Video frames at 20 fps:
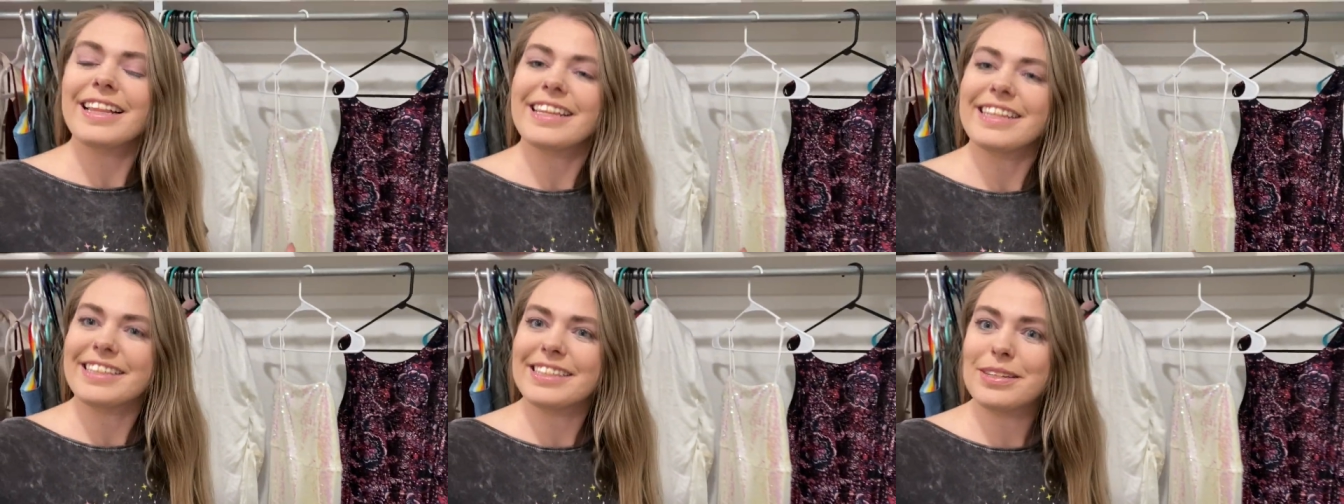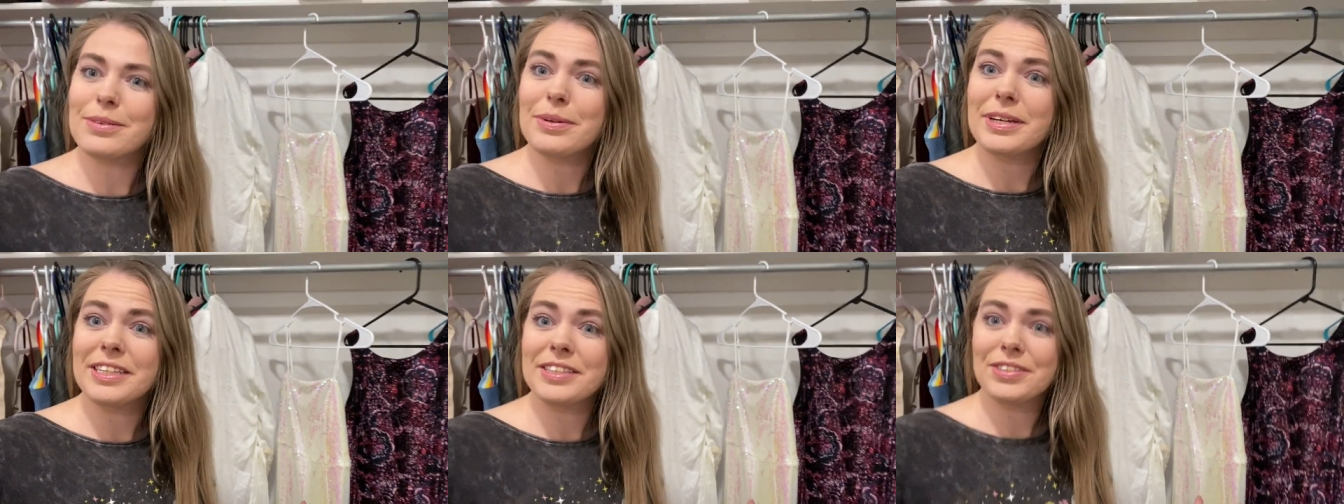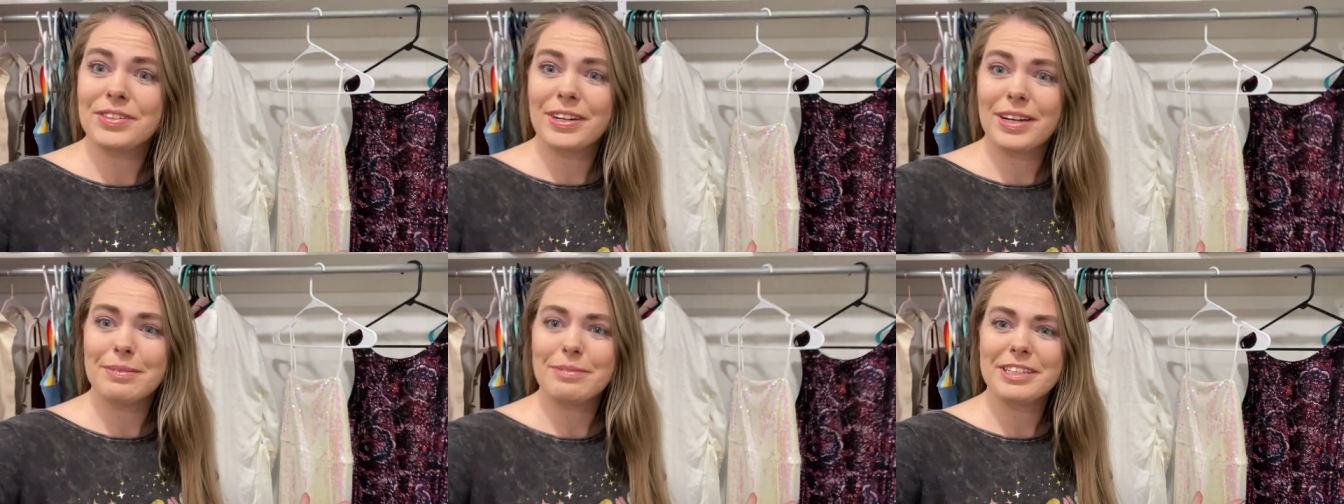Let's see what
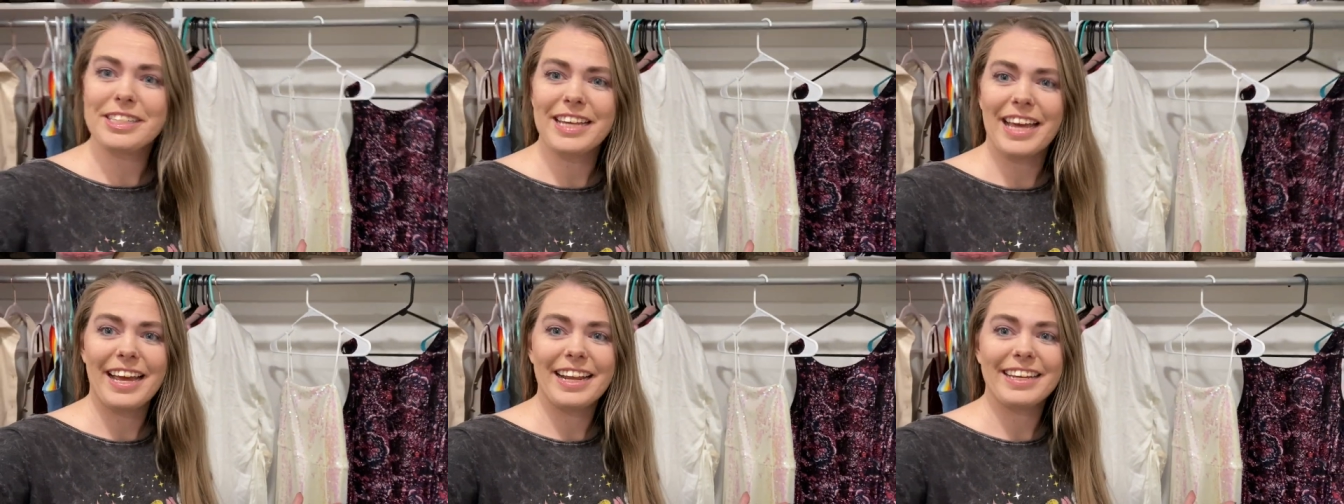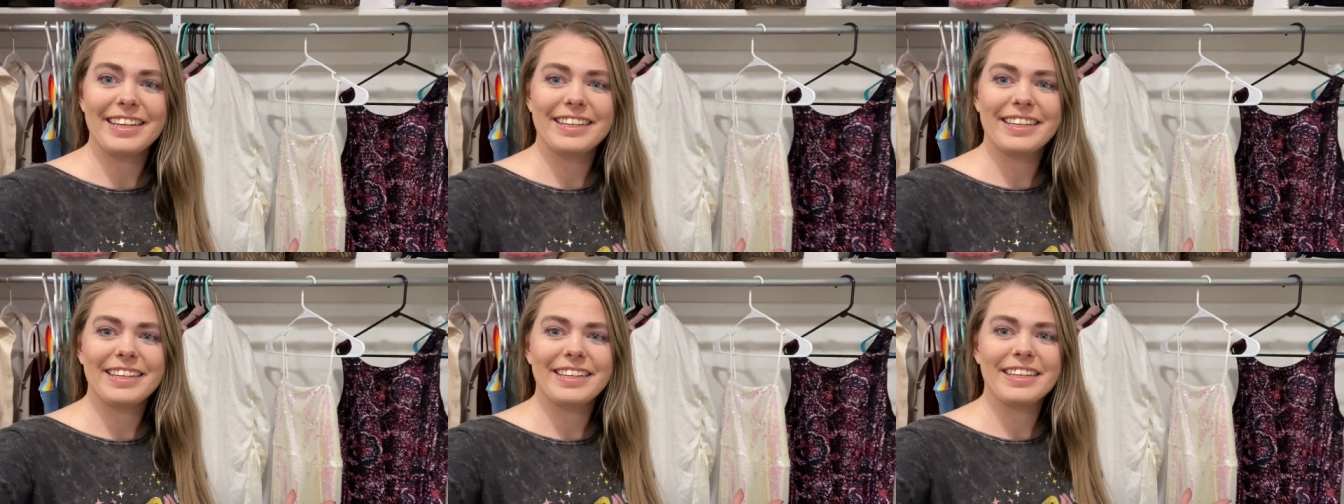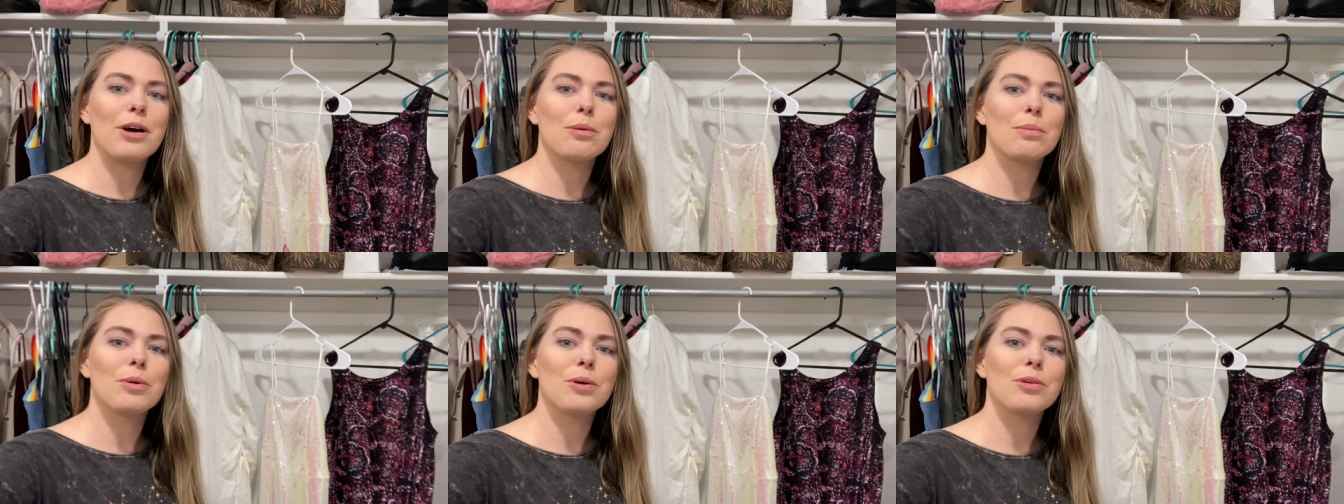Instagram decided.
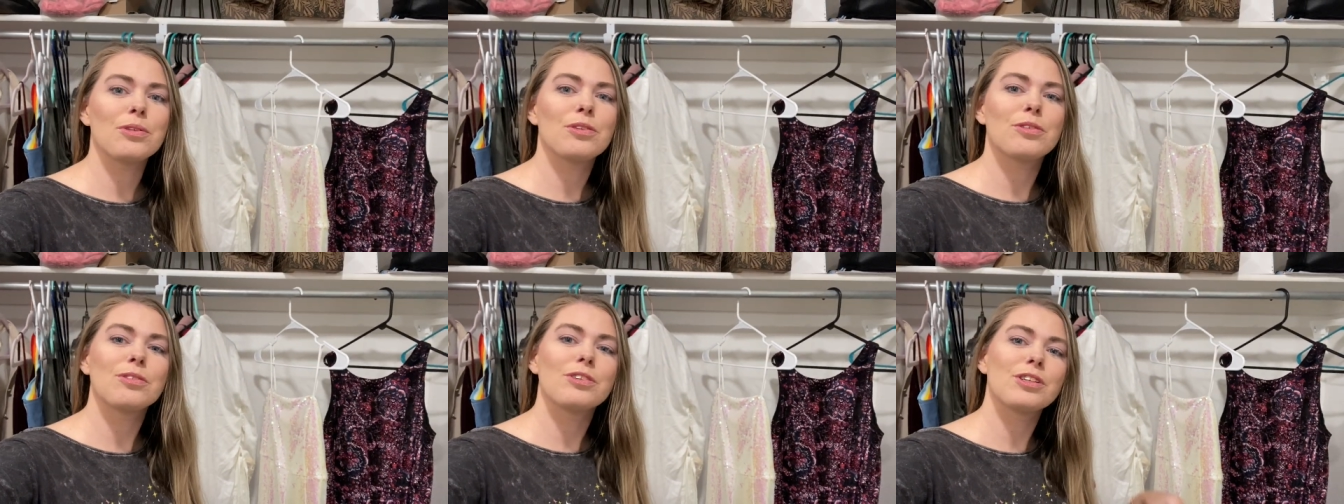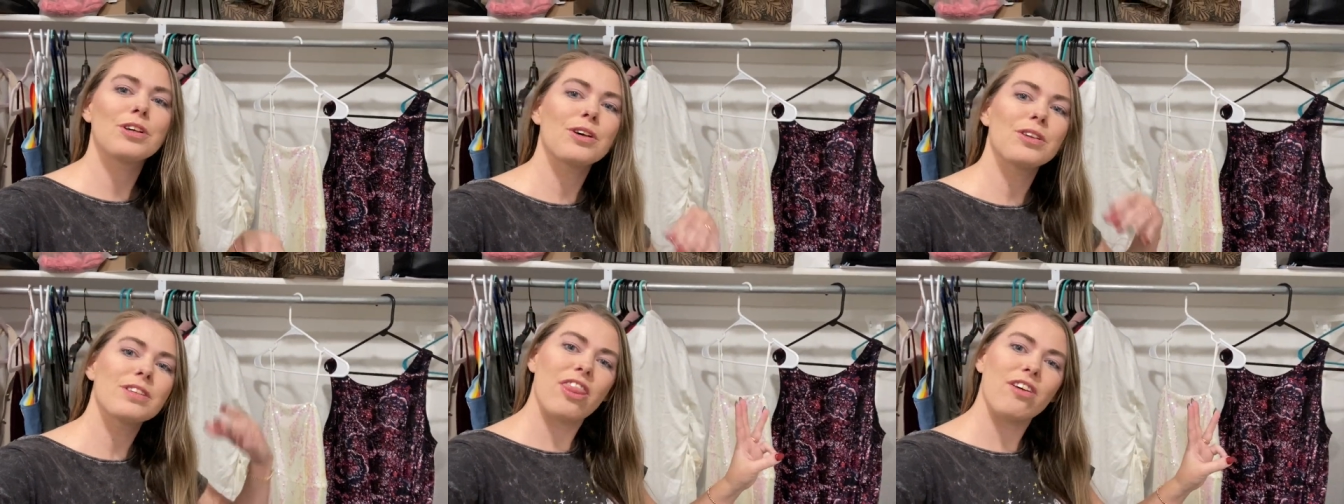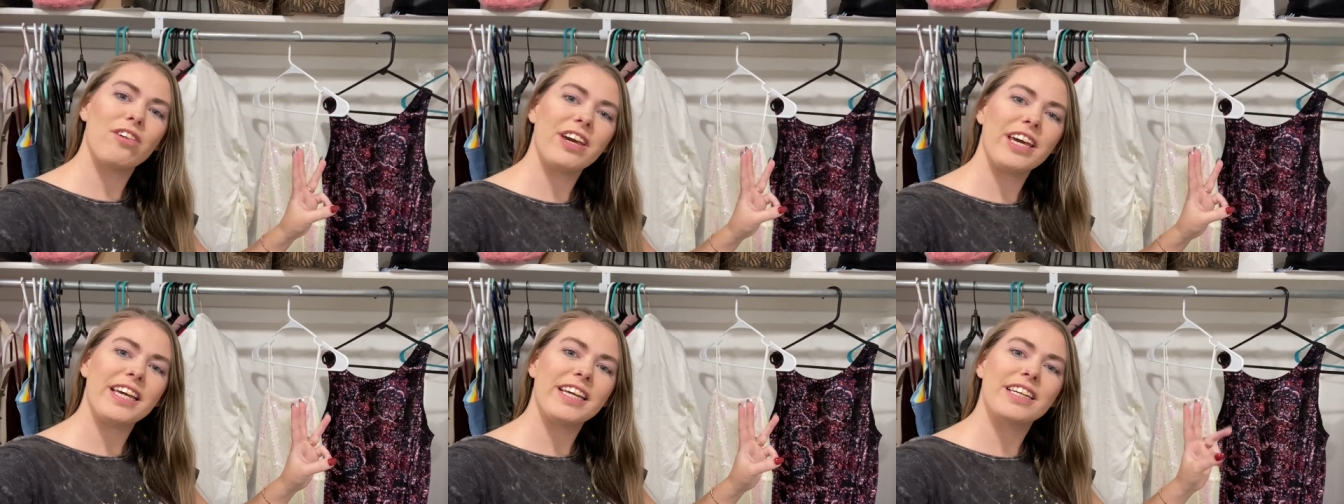I'll post the result.
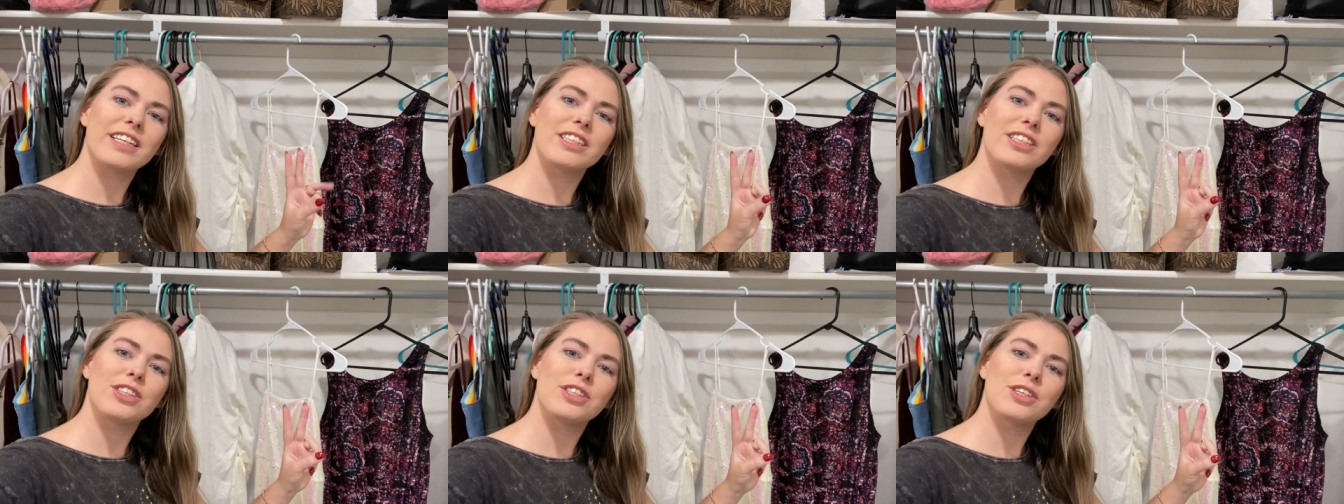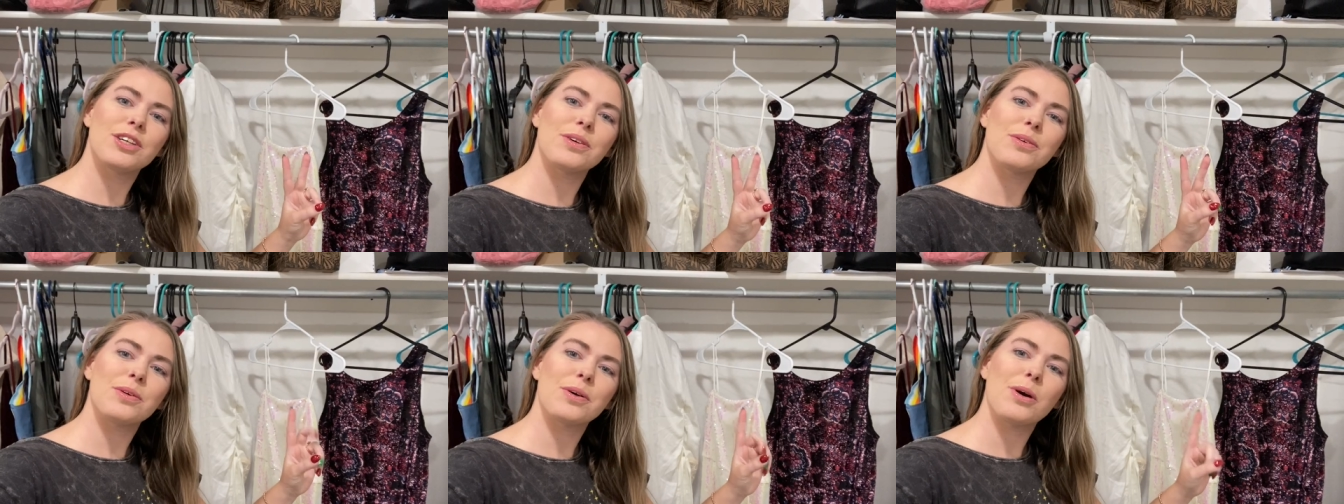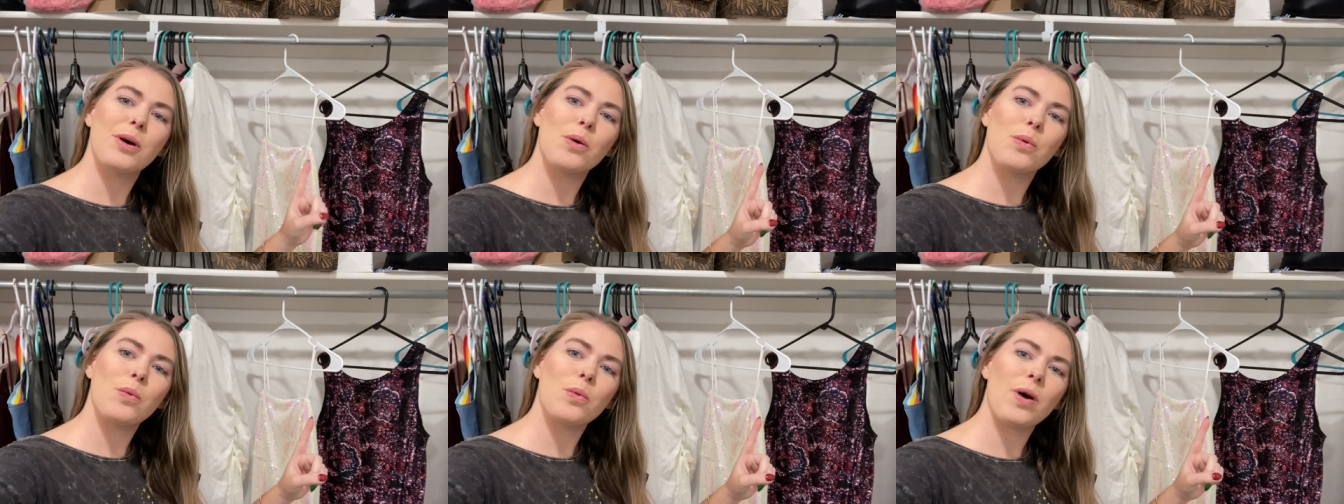Three, two,
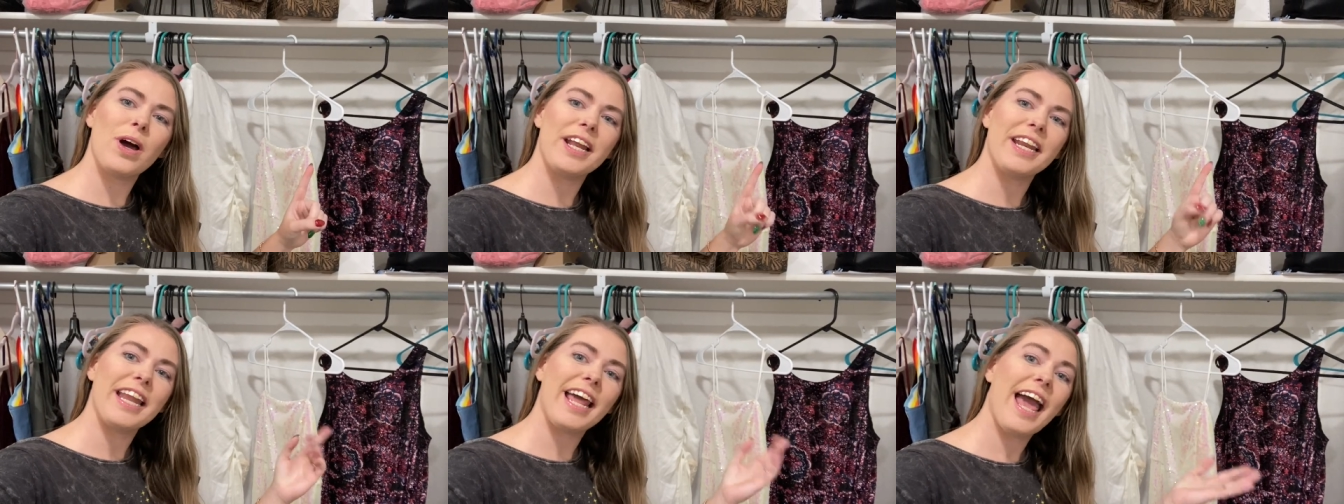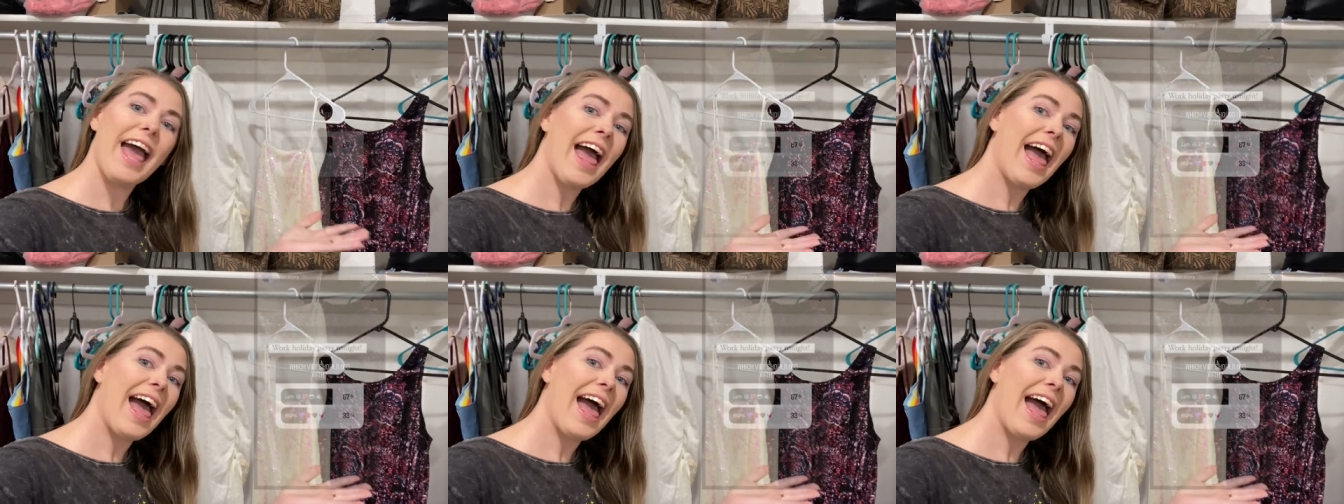one.